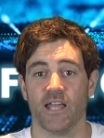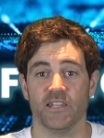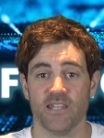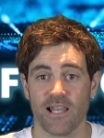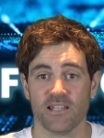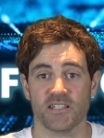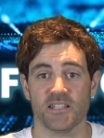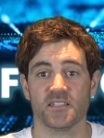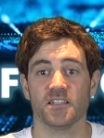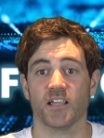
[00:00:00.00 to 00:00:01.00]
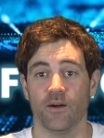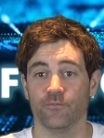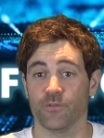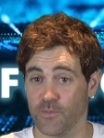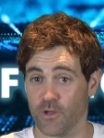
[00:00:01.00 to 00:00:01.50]
and analysis to
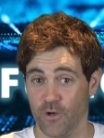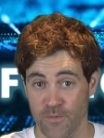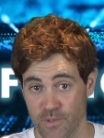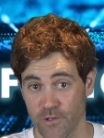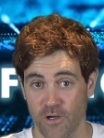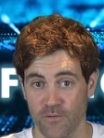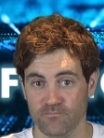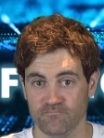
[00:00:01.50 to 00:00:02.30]
come from the Coin Bureau.